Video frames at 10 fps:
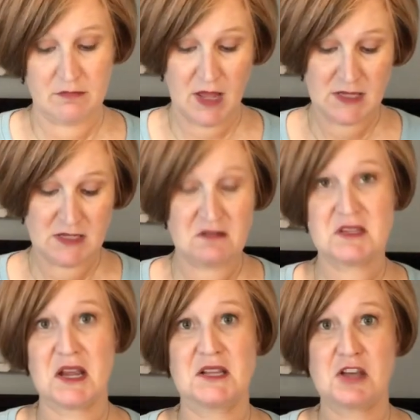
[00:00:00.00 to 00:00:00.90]
That
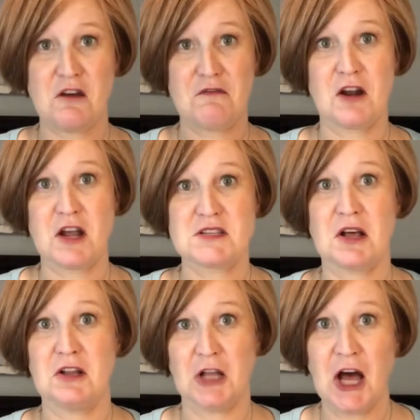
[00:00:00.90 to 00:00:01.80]
sounds like it's offering us
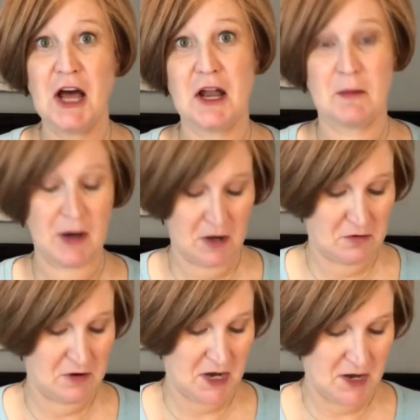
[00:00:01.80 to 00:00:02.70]
a lot in a
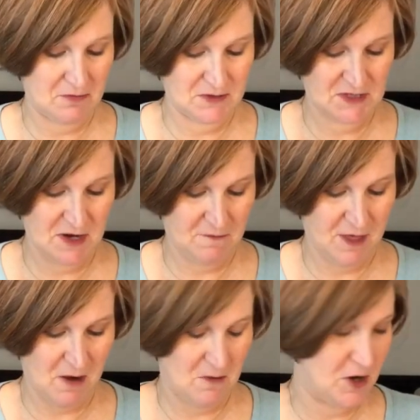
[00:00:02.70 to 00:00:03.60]
bottle, right? We'll see if
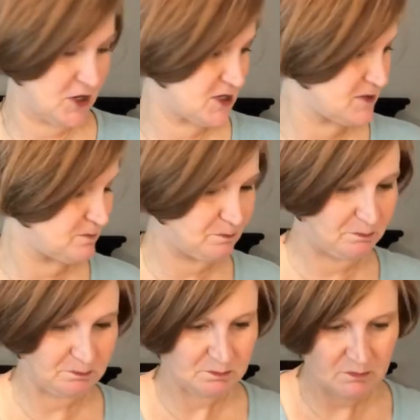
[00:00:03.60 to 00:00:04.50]
that works.
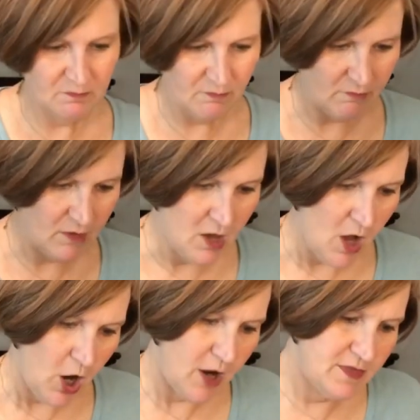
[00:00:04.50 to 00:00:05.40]

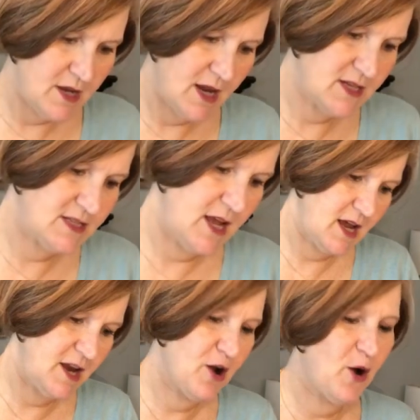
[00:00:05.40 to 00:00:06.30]
All right, the next
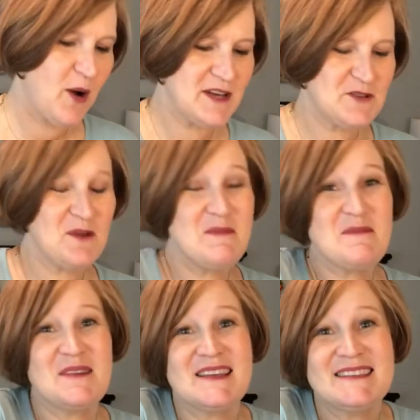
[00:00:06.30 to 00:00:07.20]
in here, oh, I do
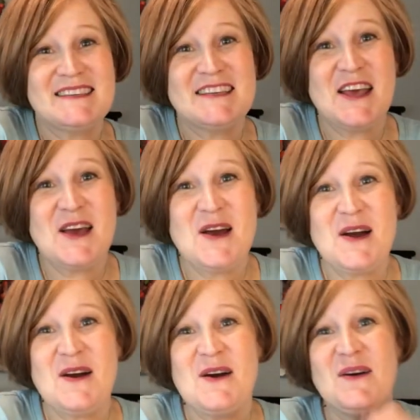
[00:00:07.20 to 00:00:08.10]
remember this
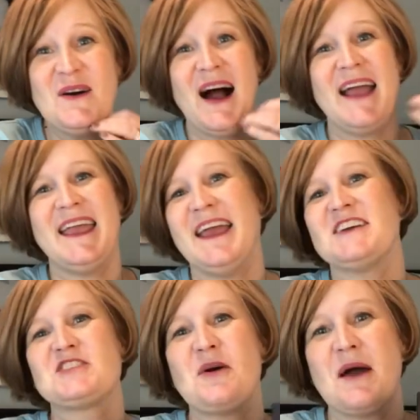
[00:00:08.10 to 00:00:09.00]
too. I
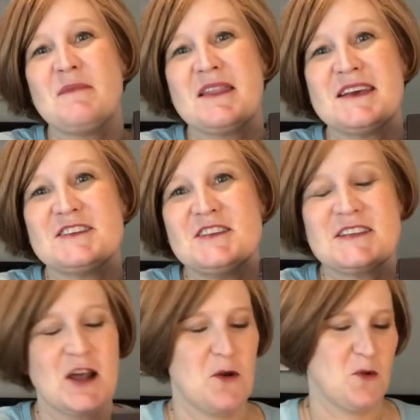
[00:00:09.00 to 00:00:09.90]
can't show Emma this,
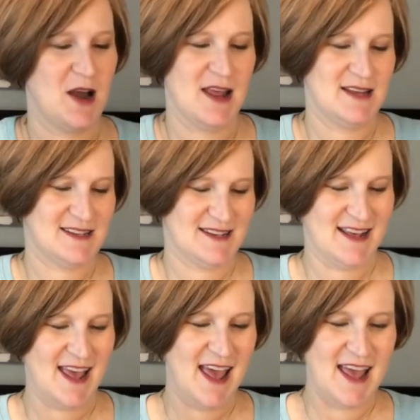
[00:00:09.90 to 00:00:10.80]
she's gonna want it.
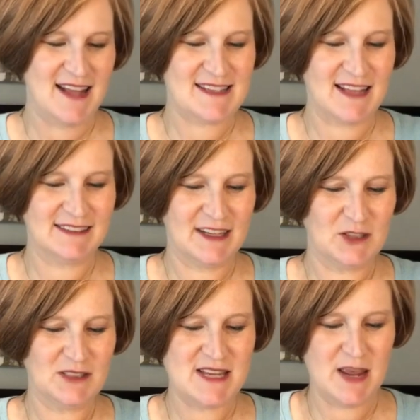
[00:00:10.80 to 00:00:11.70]
It's a
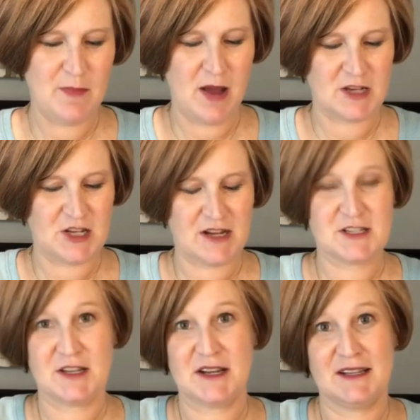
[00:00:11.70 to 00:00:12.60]
little teapot. She
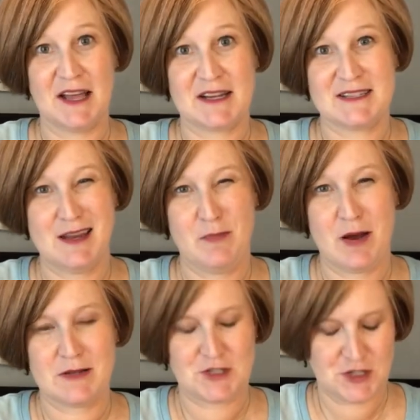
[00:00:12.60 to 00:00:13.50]
actually collects
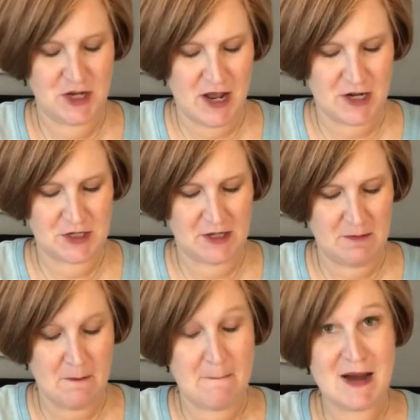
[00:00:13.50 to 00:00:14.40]
teapots, so she
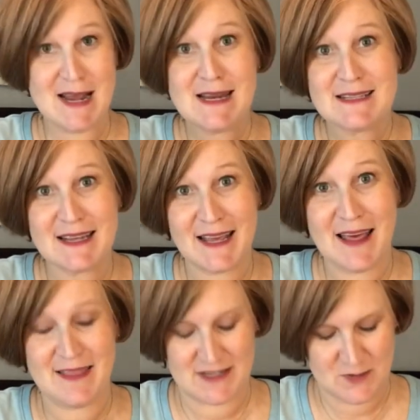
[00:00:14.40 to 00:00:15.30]
actually might
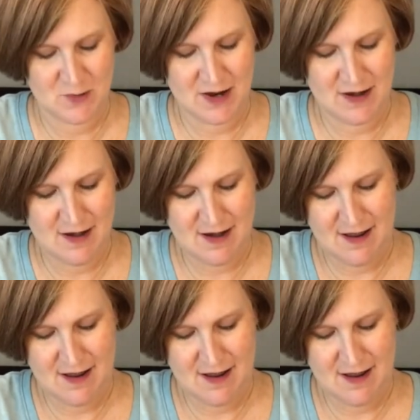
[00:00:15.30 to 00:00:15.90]
get this one